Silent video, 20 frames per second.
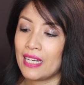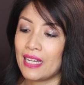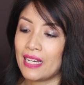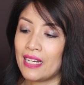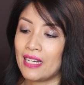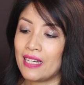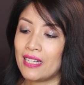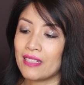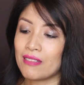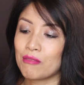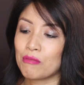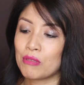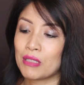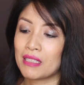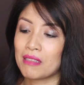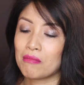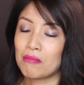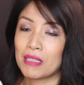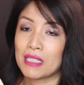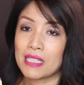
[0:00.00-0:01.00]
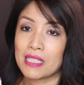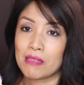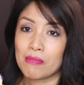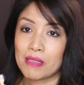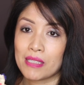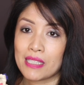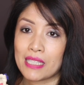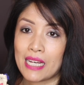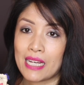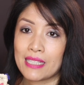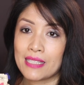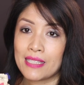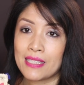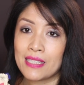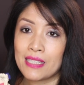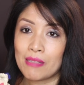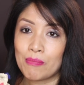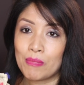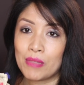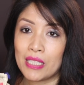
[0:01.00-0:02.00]
And what it was that
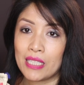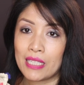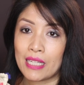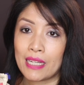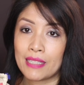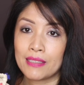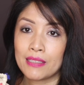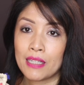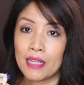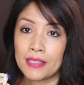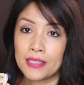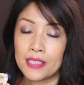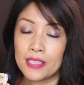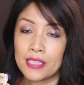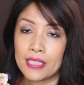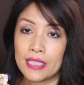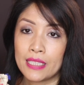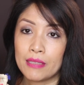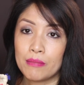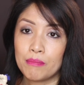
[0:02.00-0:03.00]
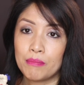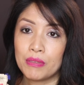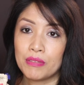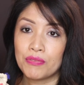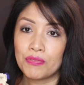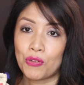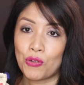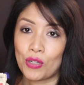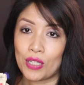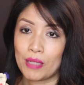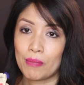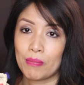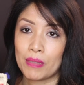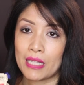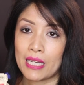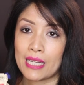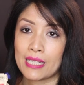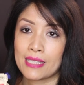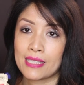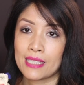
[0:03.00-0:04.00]
something had touched it before the
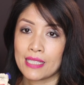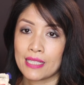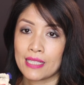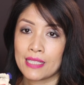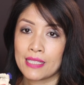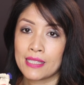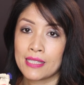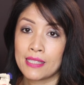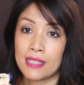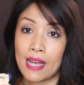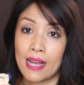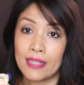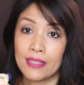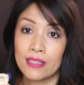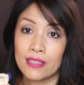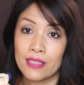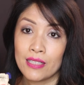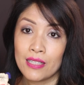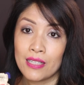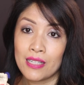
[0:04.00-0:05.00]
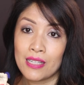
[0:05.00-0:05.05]
plastic set.